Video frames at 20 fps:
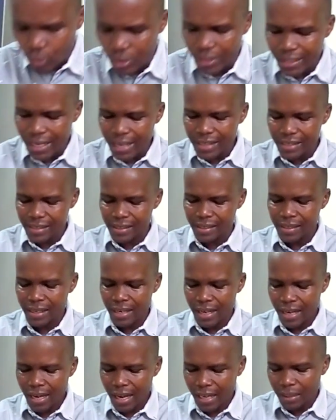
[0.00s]
We are
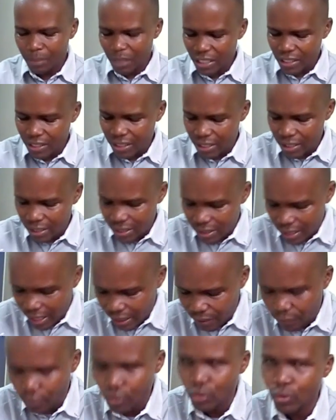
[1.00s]
appreciating
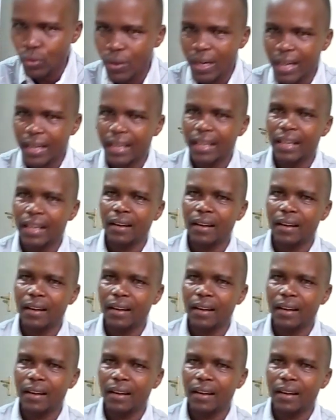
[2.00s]
it.